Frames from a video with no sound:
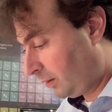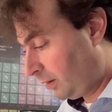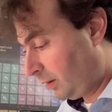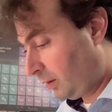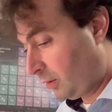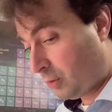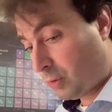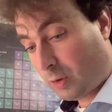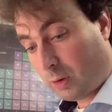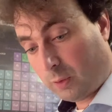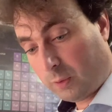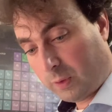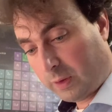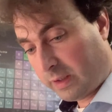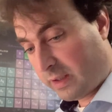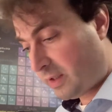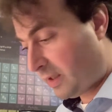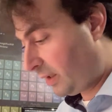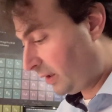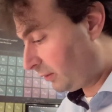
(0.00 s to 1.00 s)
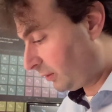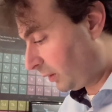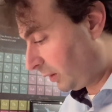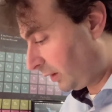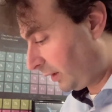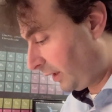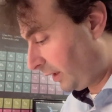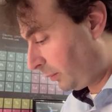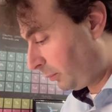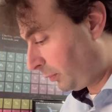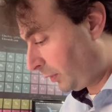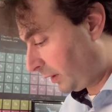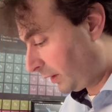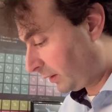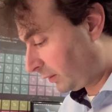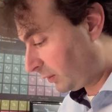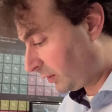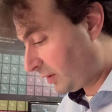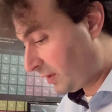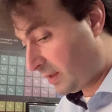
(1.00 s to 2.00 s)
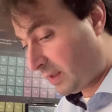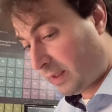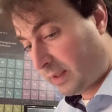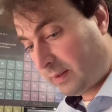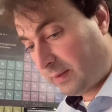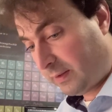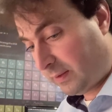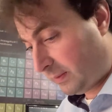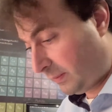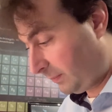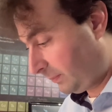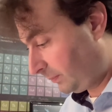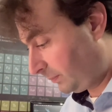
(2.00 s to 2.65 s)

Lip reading: So for a general n-particle state,